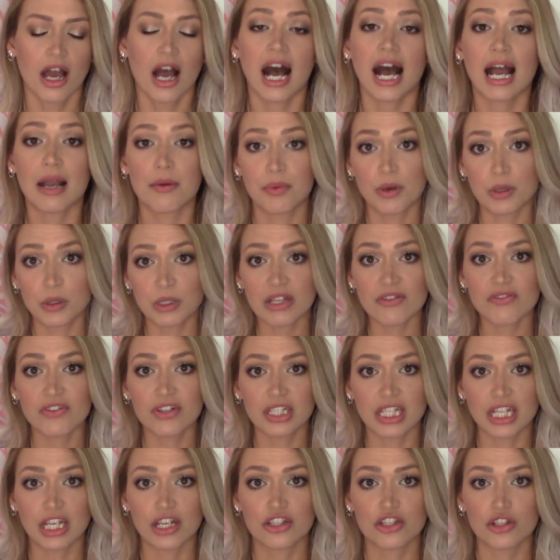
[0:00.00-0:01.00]
I will leave a
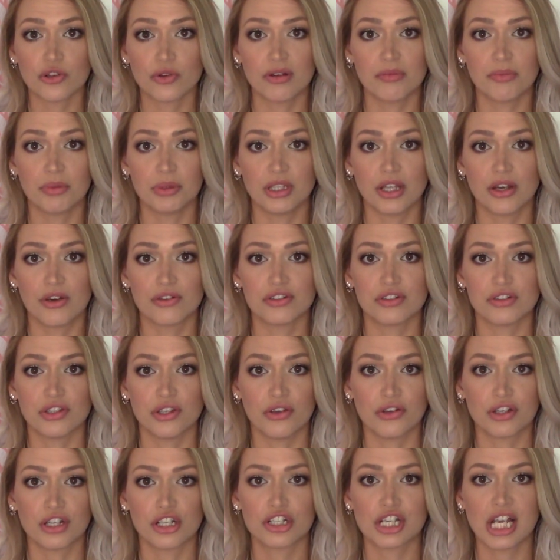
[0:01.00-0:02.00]
link to it below so
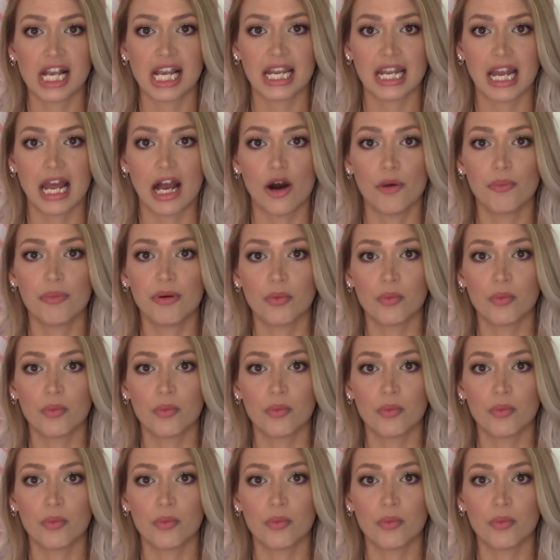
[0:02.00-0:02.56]
you can check it out.